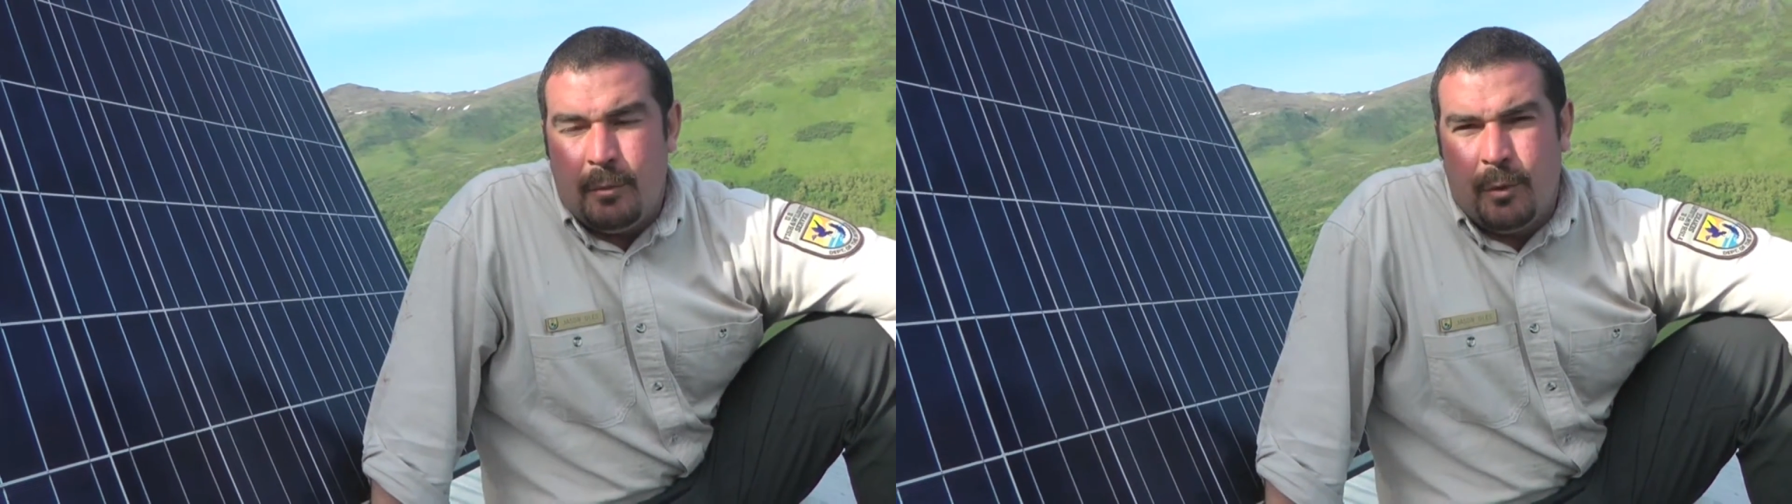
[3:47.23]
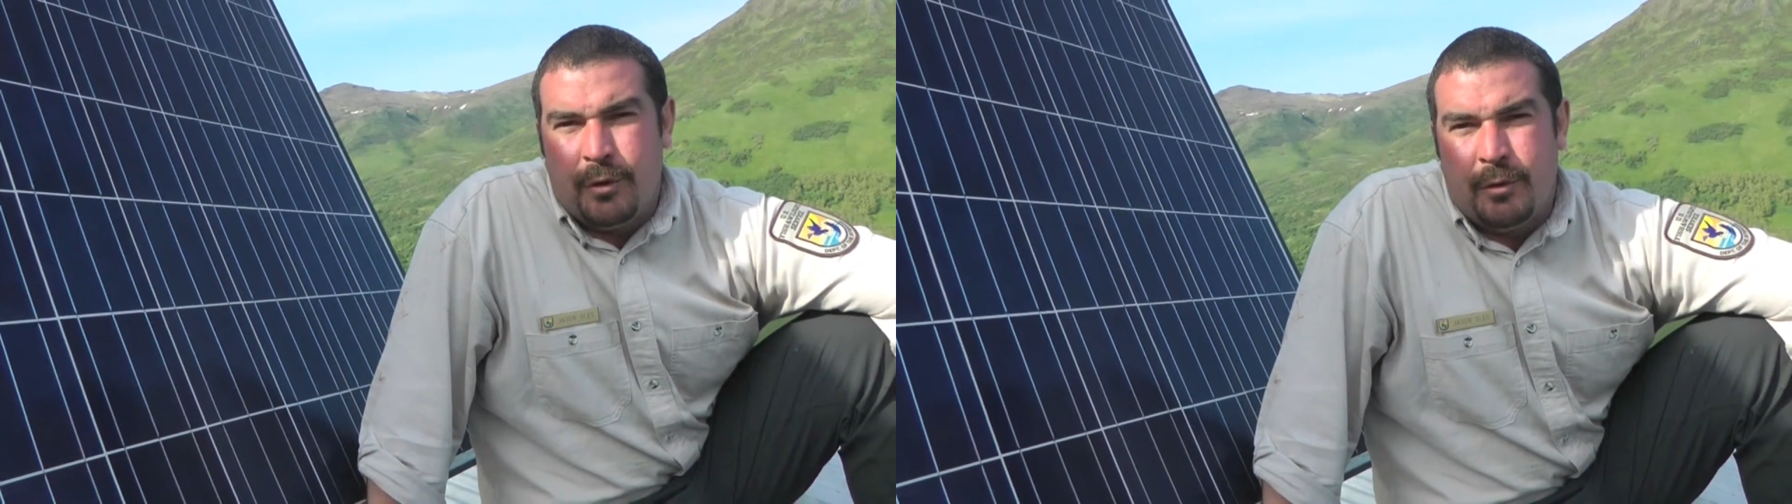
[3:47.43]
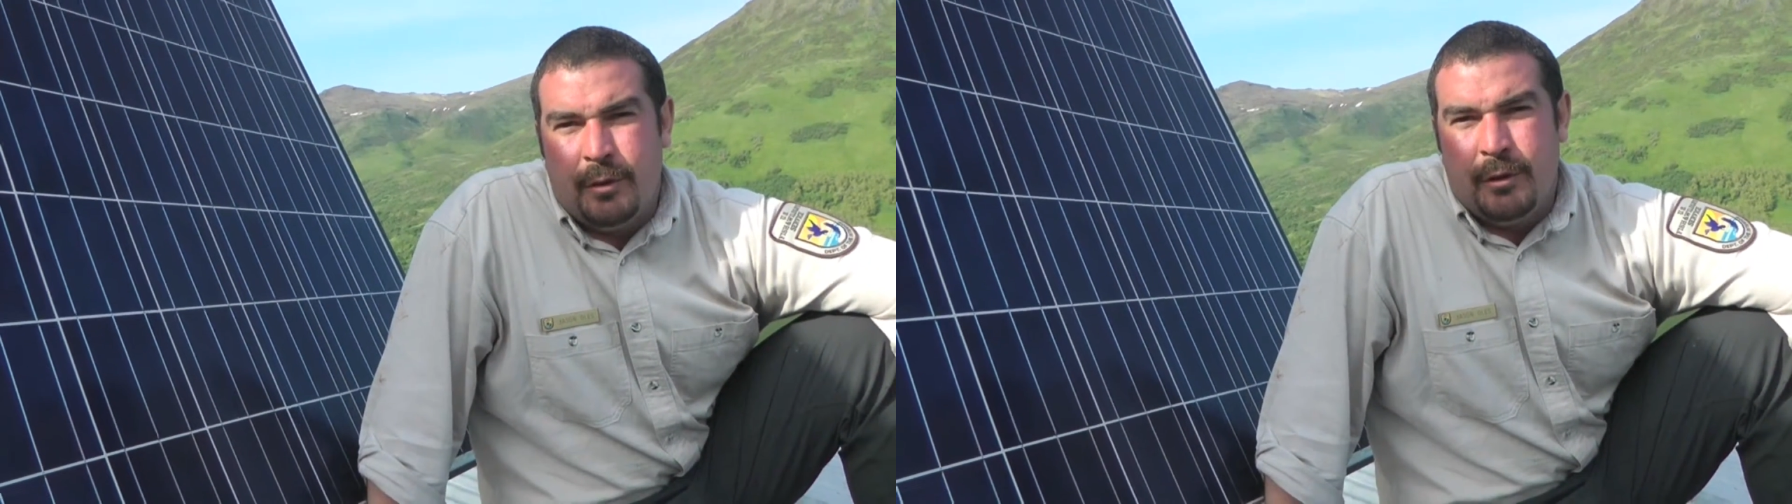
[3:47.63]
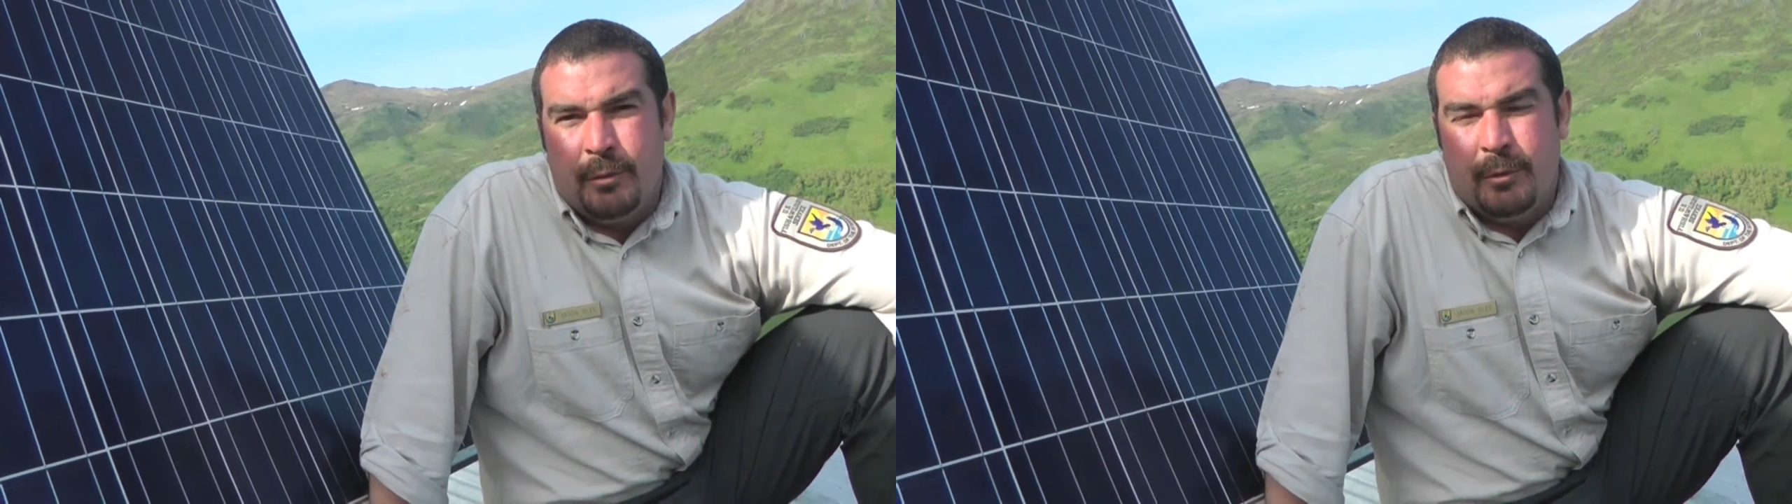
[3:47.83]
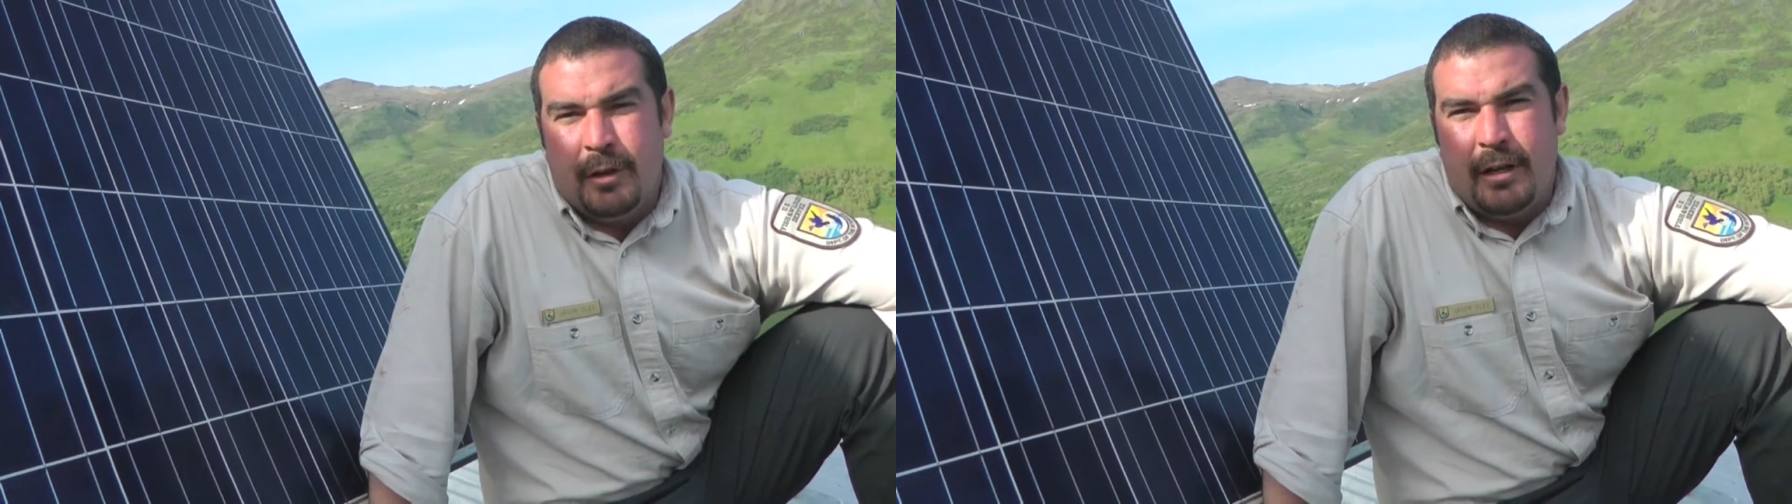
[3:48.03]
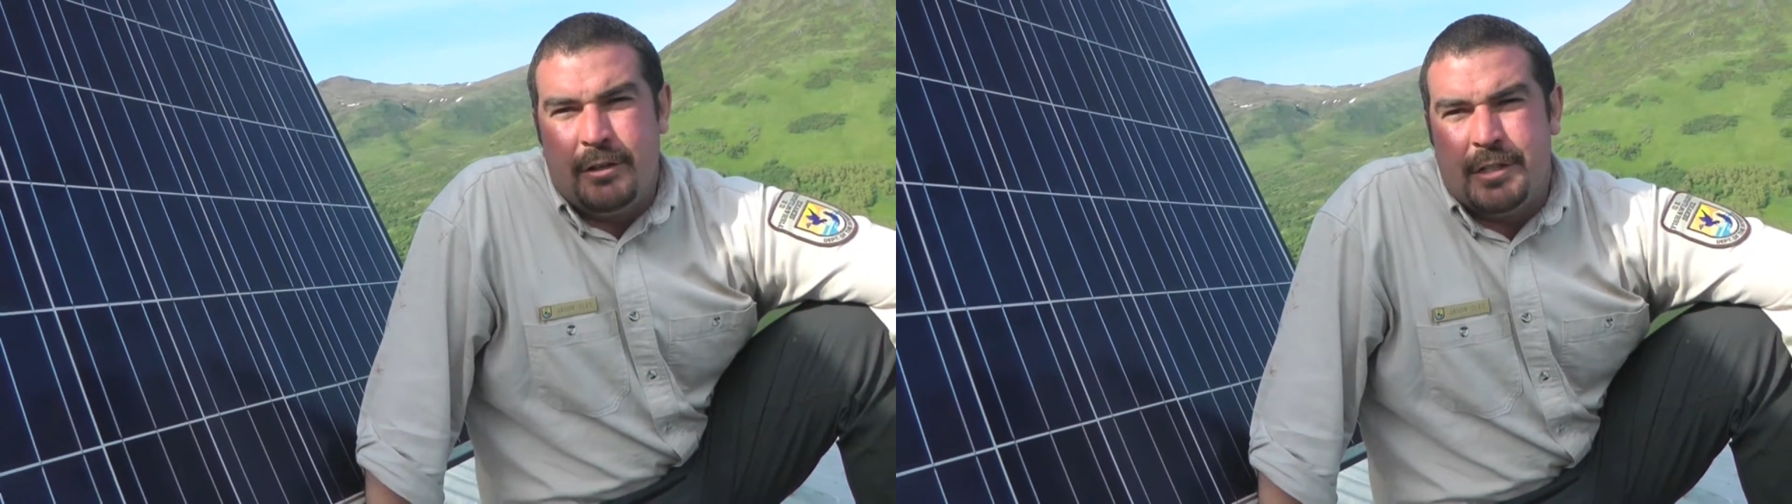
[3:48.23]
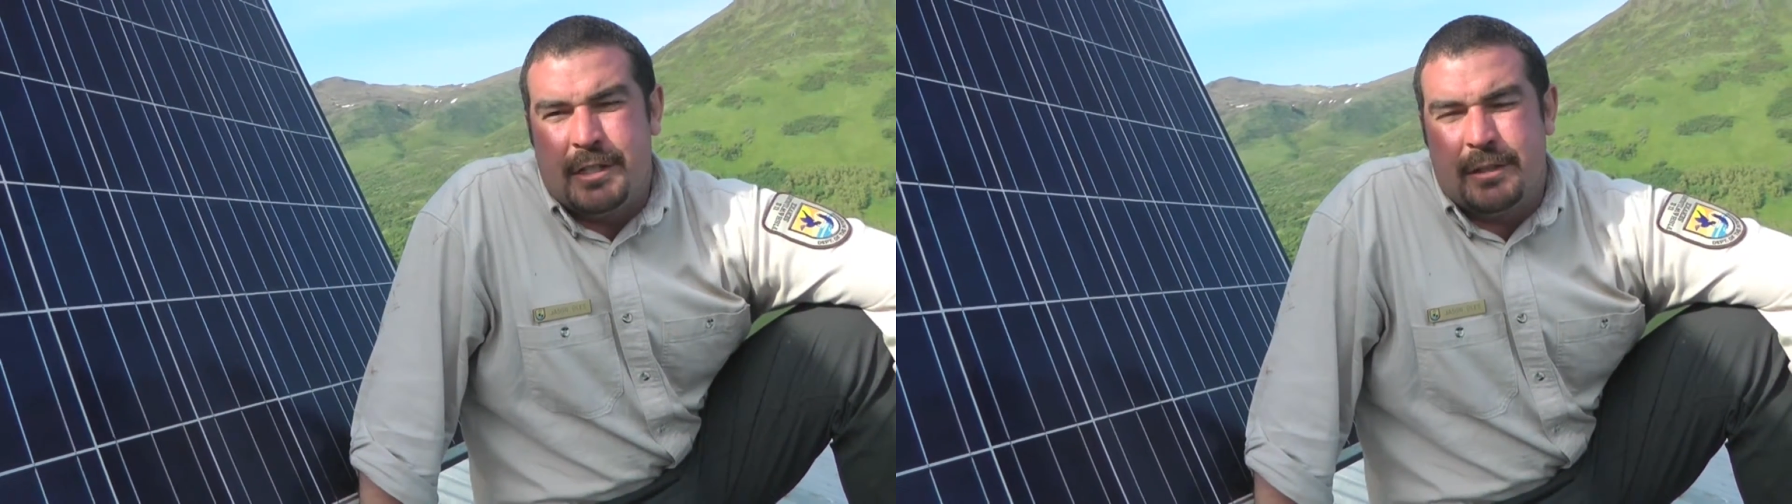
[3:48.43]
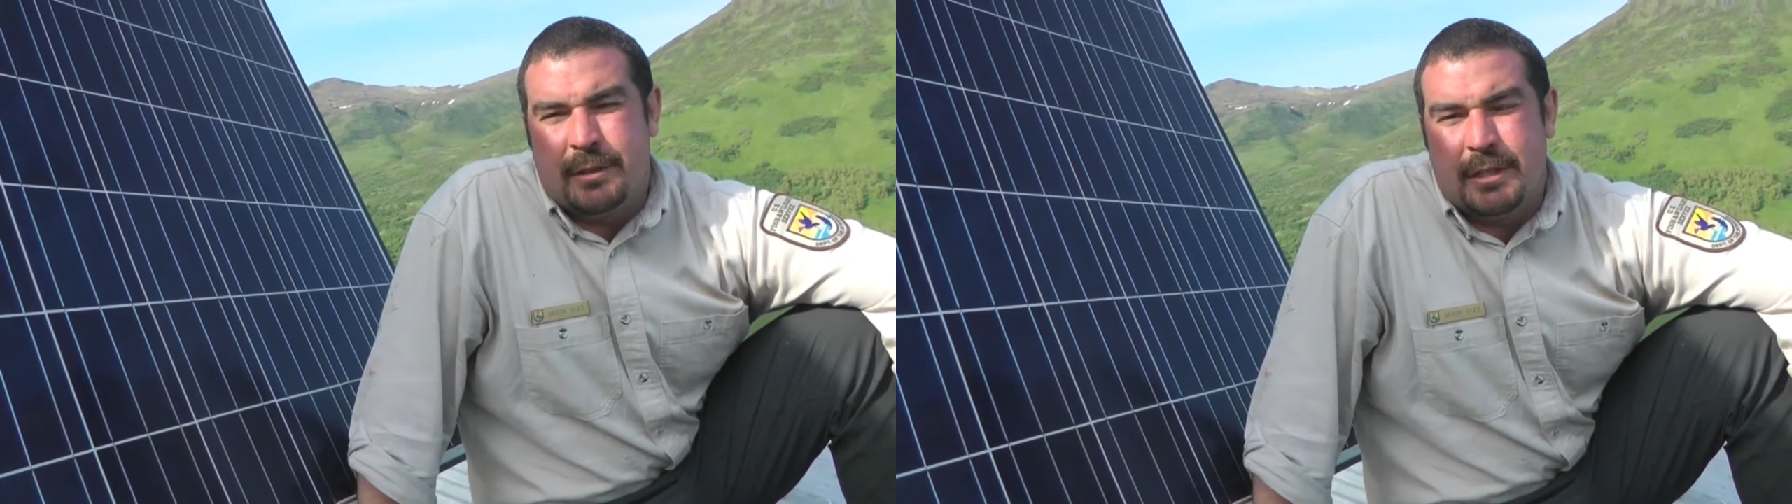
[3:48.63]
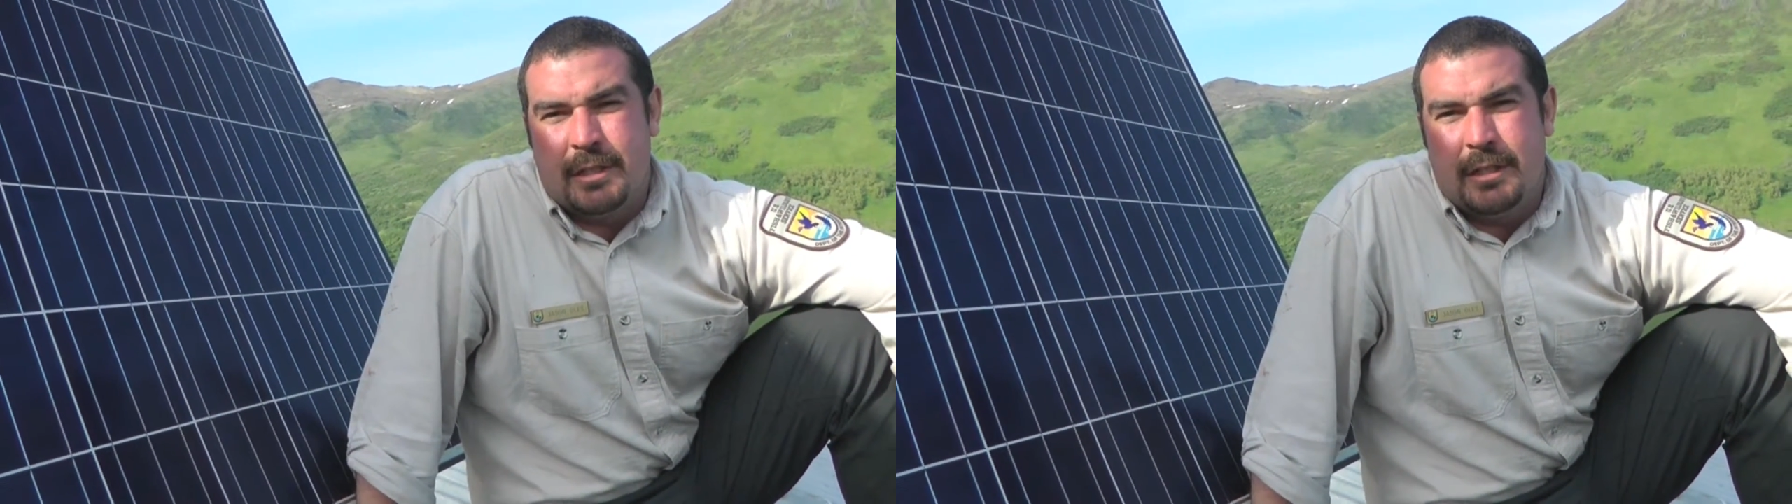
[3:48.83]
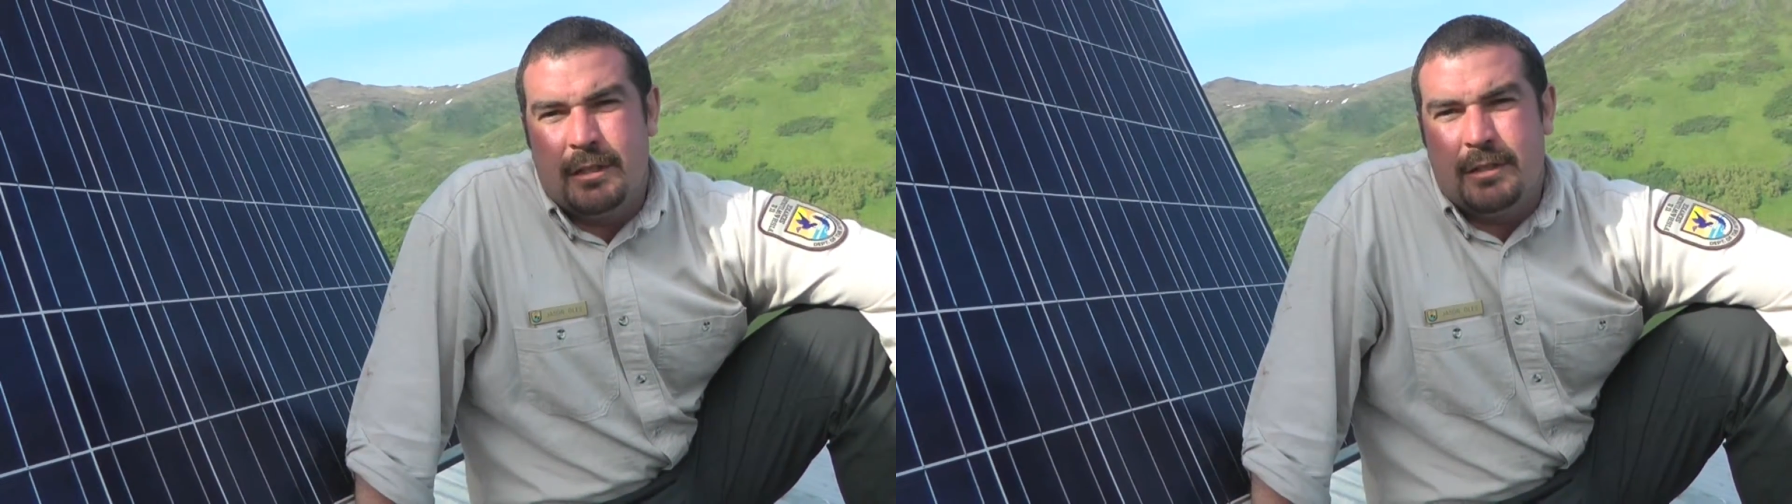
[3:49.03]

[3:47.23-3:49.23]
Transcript: with a renewable energy source.